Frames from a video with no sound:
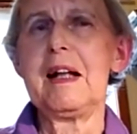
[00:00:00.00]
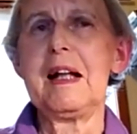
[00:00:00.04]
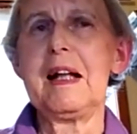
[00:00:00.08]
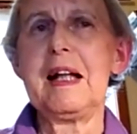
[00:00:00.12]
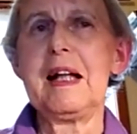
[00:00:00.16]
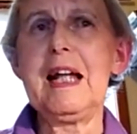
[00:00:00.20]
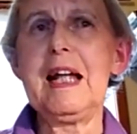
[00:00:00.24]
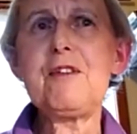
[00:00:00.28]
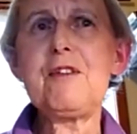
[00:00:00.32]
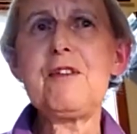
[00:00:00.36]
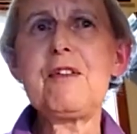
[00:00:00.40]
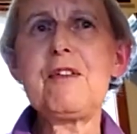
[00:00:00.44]

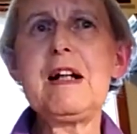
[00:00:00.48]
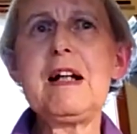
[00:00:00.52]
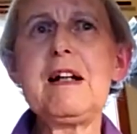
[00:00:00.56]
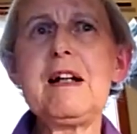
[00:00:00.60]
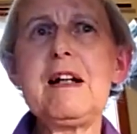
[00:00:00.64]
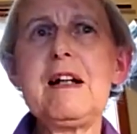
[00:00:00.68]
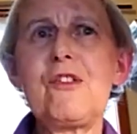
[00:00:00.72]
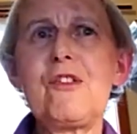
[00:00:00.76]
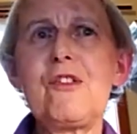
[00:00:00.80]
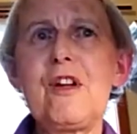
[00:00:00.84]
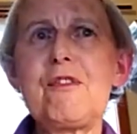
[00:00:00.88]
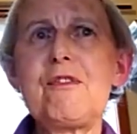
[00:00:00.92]
Even
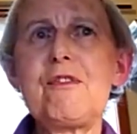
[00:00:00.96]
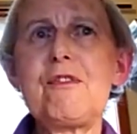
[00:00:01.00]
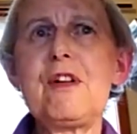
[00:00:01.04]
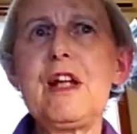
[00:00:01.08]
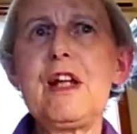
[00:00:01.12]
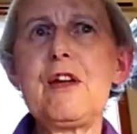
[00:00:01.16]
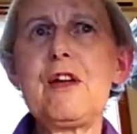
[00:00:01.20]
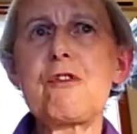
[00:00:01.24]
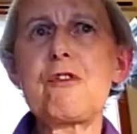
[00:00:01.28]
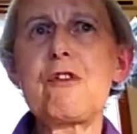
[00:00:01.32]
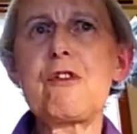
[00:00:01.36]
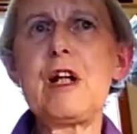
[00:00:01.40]

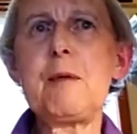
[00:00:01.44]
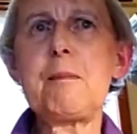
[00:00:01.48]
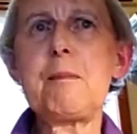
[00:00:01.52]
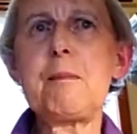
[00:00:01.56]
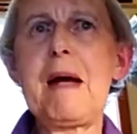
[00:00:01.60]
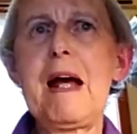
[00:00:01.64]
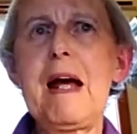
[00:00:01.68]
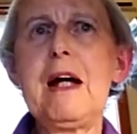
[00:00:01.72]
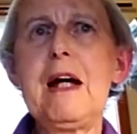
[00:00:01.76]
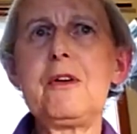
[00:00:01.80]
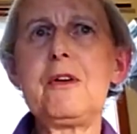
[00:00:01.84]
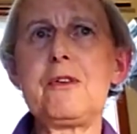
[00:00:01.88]

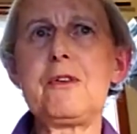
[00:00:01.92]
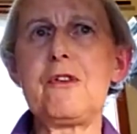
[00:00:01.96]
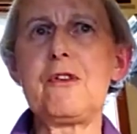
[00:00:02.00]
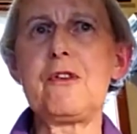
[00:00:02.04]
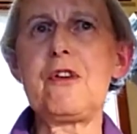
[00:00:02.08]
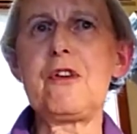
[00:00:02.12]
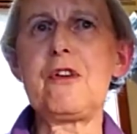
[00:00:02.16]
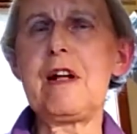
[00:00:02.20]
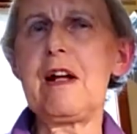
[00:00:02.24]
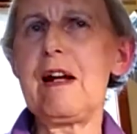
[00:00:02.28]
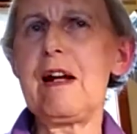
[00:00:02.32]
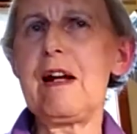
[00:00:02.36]
£73
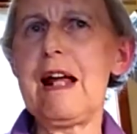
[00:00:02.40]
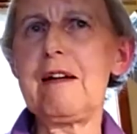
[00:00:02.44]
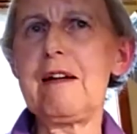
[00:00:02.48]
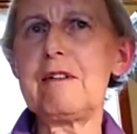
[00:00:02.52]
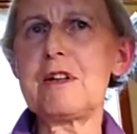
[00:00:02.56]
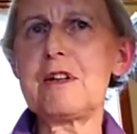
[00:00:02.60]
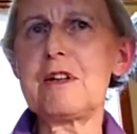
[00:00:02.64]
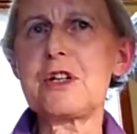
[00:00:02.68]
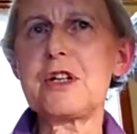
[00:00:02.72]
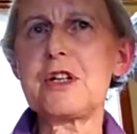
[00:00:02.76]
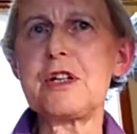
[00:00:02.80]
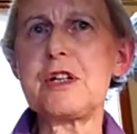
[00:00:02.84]
in
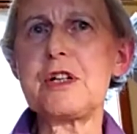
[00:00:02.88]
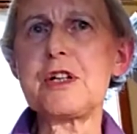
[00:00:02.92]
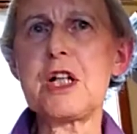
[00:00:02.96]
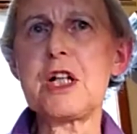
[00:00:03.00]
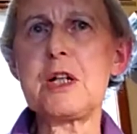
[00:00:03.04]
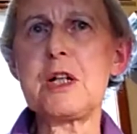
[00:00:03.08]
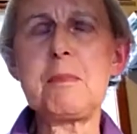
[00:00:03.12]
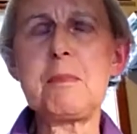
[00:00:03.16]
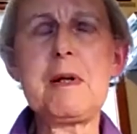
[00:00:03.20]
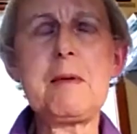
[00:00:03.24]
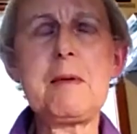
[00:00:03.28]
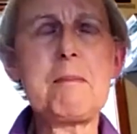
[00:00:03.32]
allowances
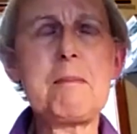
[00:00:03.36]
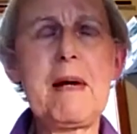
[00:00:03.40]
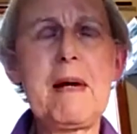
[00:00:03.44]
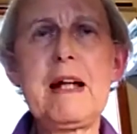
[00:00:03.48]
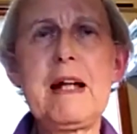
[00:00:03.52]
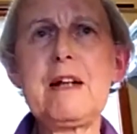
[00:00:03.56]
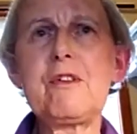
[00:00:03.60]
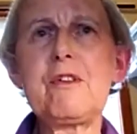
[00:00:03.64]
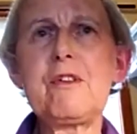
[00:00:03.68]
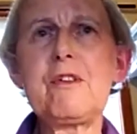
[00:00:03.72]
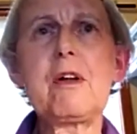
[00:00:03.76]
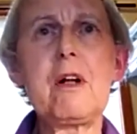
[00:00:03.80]
had been
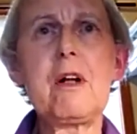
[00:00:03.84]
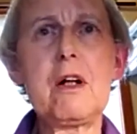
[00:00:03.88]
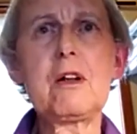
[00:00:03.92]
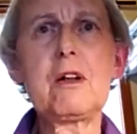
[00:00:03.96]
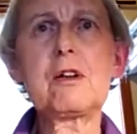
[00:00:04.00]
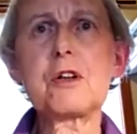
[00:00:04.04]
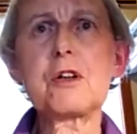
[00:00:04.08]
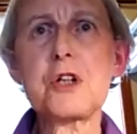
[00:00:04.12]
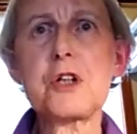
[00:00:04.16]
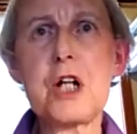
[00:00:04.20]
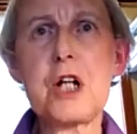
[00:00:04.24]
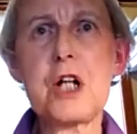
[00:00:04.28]
paid to
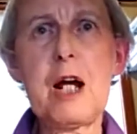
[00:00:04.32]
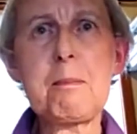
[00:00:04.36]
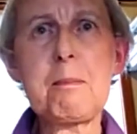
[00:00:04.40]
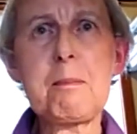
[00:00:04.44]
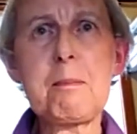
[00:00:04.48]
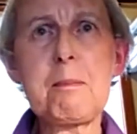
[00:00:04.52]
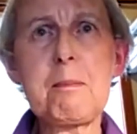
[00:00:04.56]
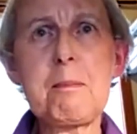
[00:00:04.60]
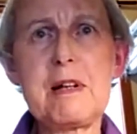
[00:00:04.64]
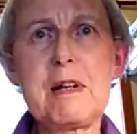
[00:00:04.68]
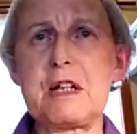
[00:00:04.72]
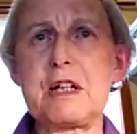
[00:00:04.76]
local
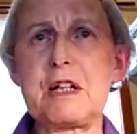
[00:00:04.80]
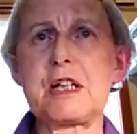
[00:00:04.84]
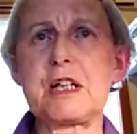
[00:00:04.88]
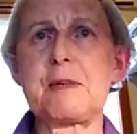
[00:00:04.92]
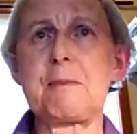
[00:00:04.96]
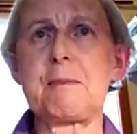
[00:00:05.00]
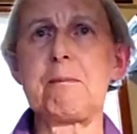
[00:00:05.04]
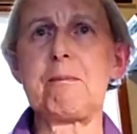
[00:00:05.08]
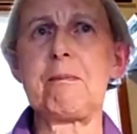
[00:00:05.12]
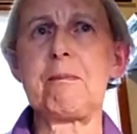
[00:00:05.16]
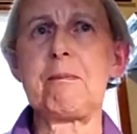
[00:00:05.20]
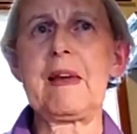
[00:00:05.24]
chaplains.